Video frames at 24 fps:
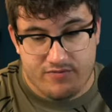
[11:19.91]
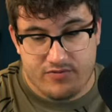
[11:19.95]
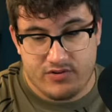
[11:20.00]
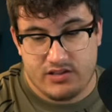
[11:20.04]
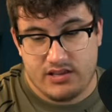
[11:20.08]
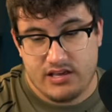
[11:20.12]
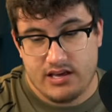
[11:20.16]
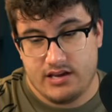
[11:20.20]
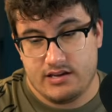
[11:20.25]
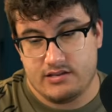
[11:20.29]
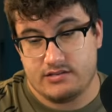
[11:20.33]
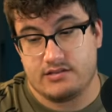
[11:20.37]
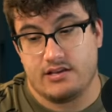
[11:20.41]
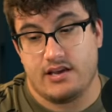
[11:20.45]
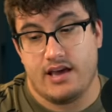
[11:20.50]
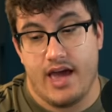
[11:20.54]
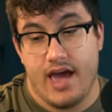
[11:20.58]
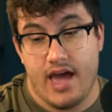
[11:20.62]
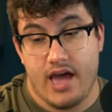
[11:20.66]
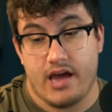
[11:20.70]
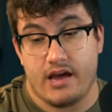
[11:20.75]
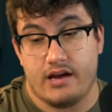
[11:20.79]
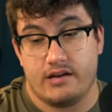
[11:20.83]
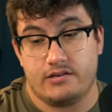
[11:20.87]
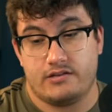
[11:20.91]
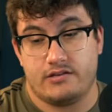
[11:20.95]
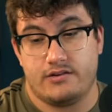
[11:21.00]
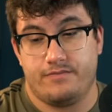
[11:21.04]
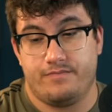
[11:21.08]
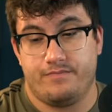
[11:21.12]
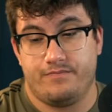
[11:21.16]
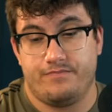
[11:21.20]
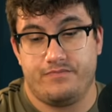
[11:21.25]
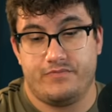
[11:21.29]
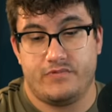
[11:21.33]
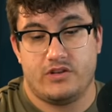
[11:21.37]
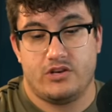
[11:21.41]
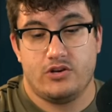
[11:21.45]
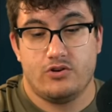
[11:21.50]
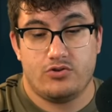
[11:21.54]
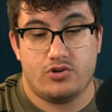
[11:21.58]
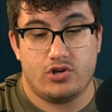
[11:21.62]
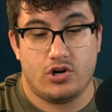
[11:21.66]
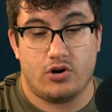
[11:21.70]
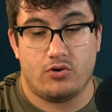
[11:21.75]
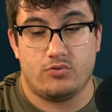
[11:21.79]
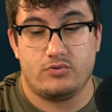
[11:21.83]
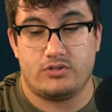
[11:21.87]
for things and you
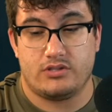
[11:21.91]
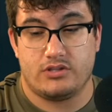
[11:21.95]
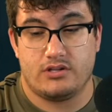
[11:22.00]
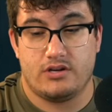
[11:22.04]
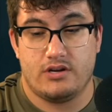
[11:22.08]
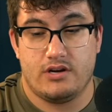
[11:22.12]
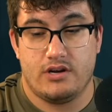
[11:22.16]
don't